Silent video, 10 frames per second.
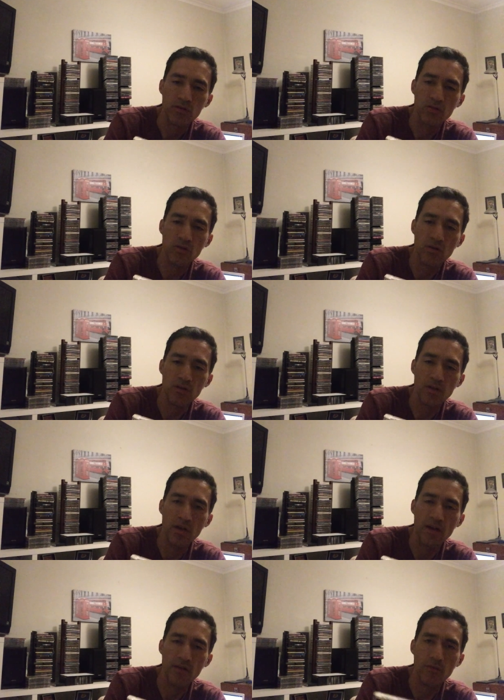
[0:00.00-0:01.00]
song
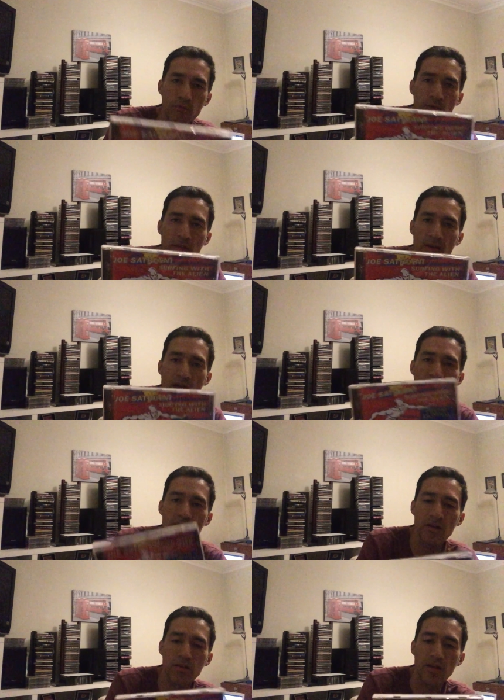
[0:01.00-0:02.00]
uh, with a nine
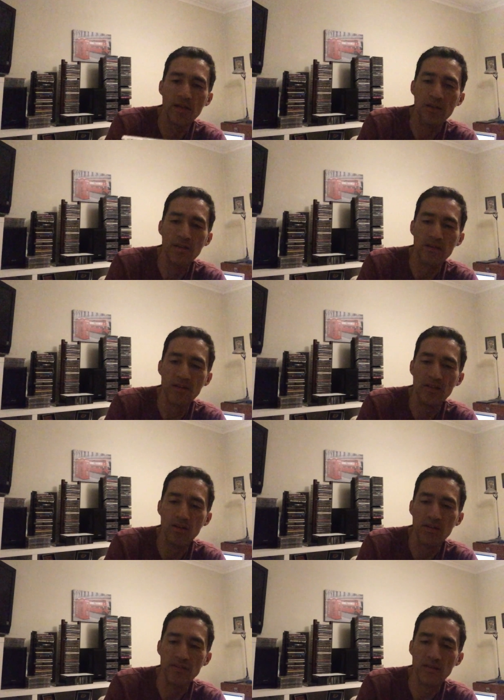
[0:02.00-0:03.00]
in the, in the
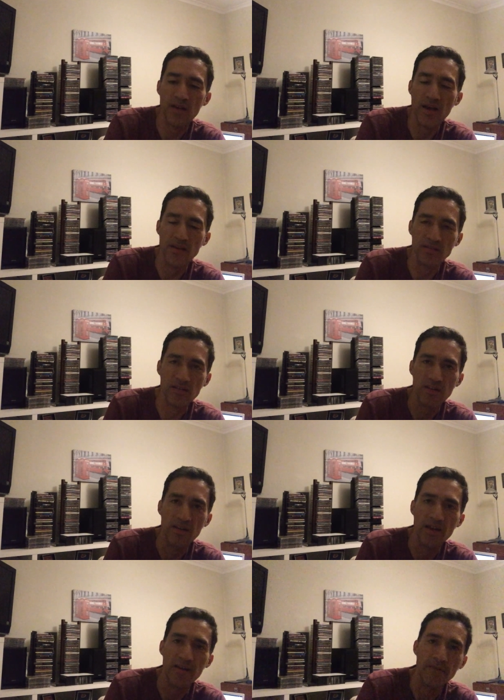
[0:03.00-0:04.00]
title is Ice
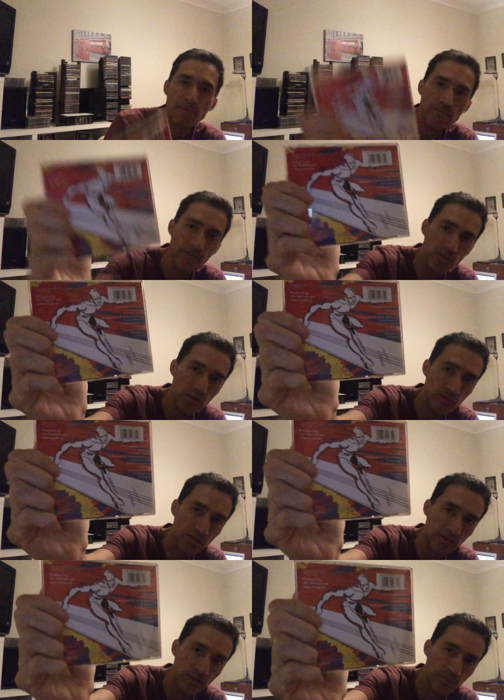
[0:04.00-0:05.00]
Nine. So
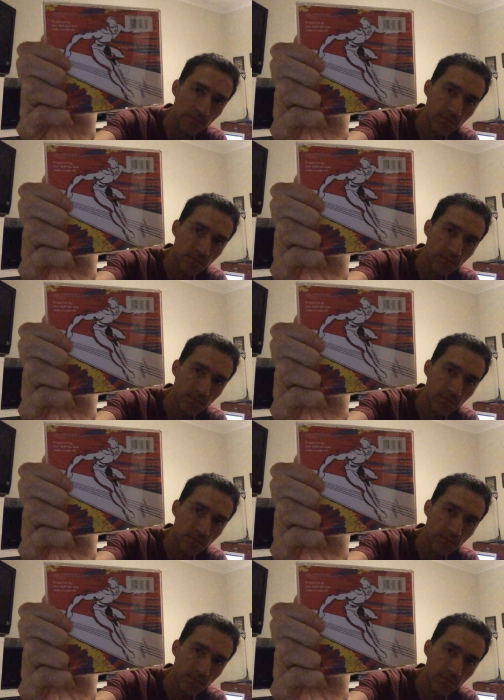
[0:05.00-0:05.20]
it is.